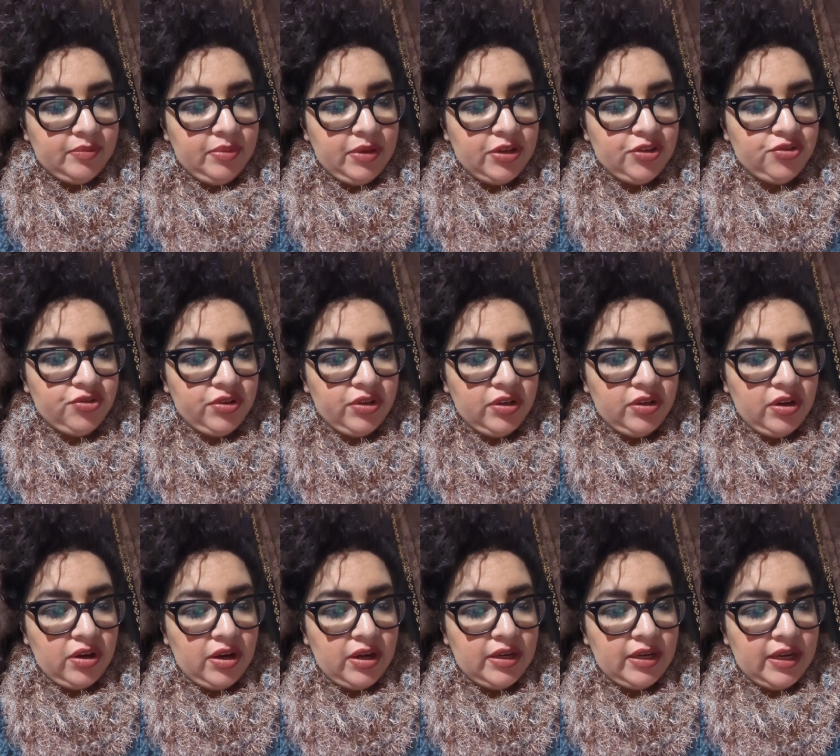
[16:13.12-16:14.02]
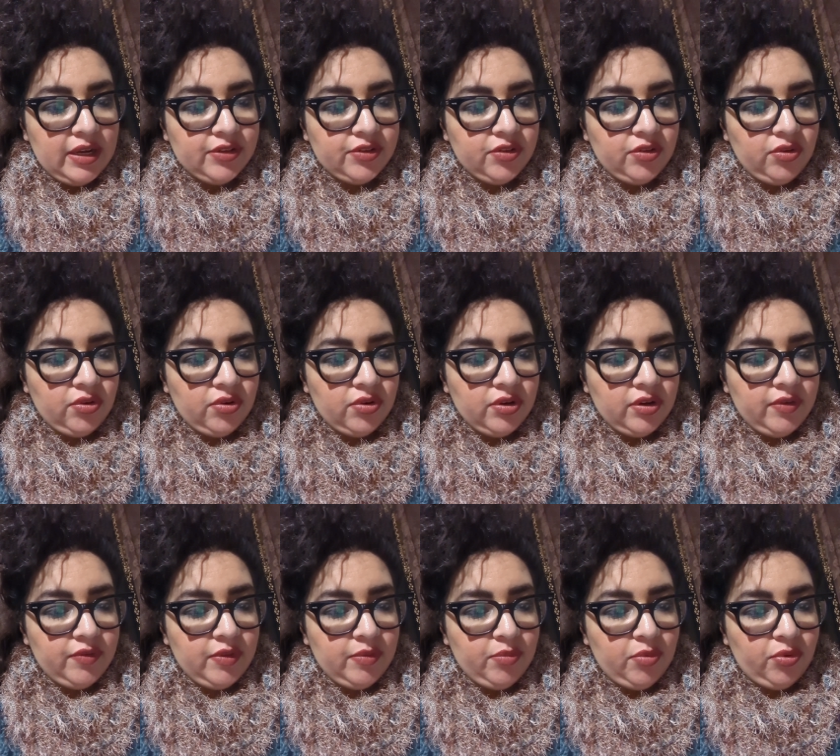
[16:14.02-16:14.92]
picturing God as Lord
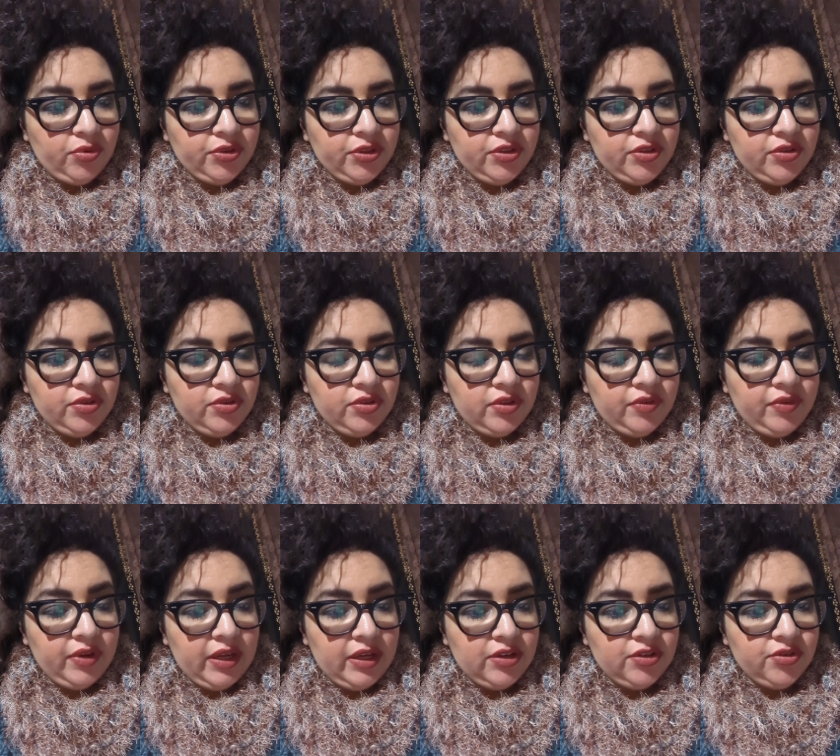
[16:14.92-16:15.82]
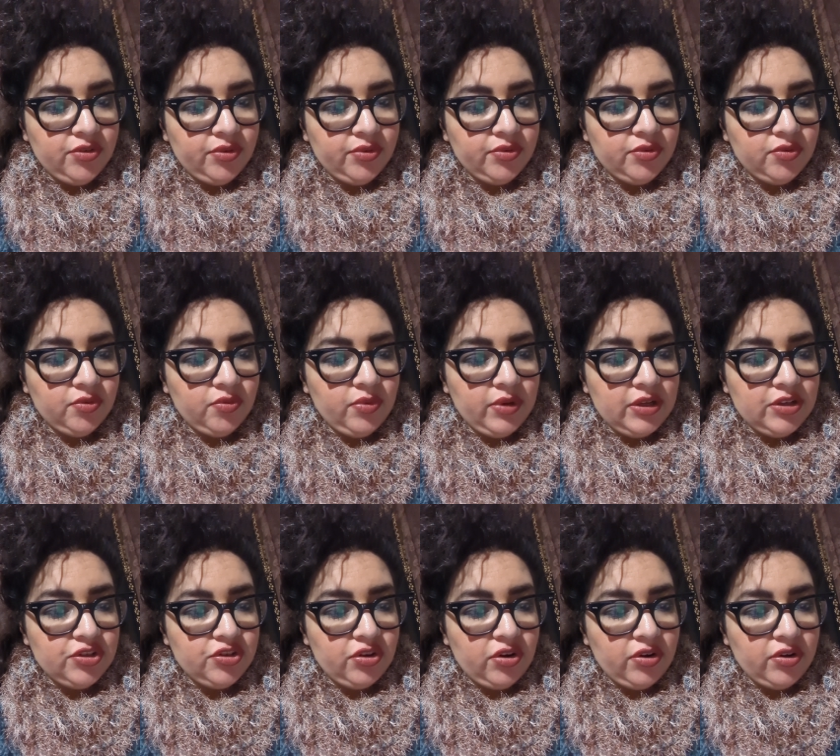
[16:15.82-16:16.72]
of the multitudes of angels,
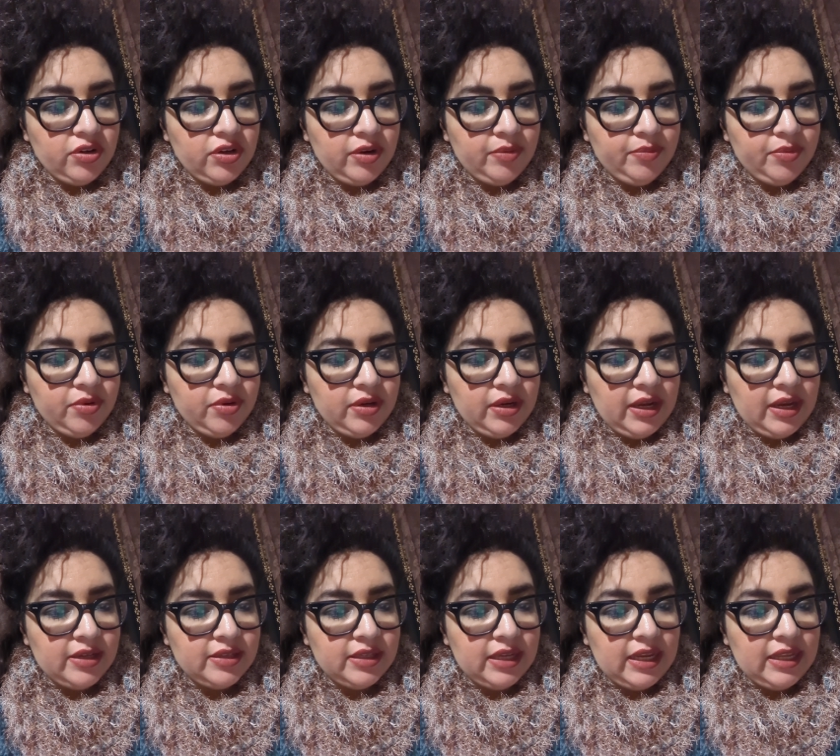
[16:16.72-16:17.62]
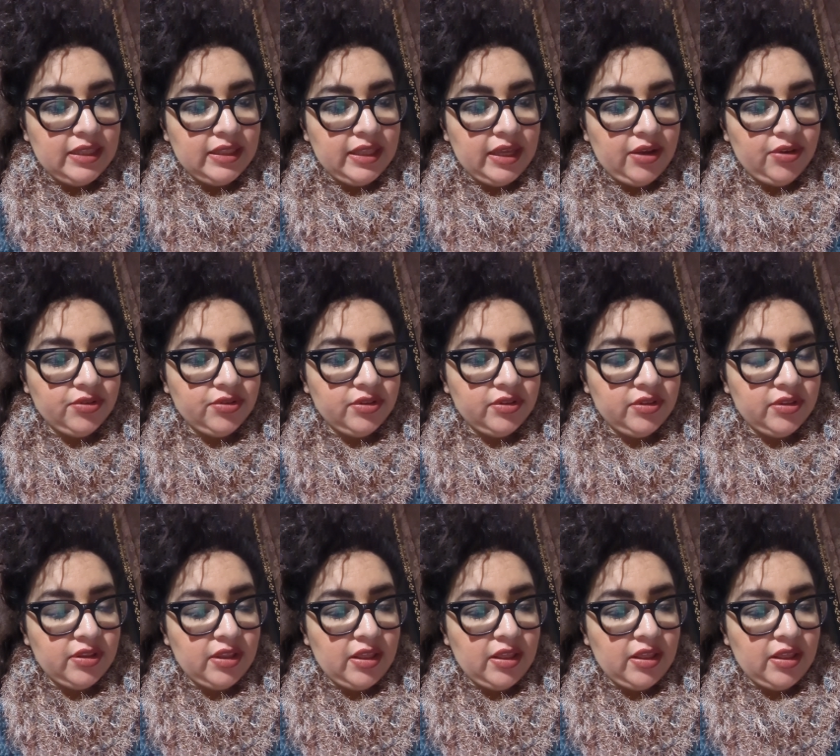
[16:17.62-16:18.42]
which are numbered as a thousands,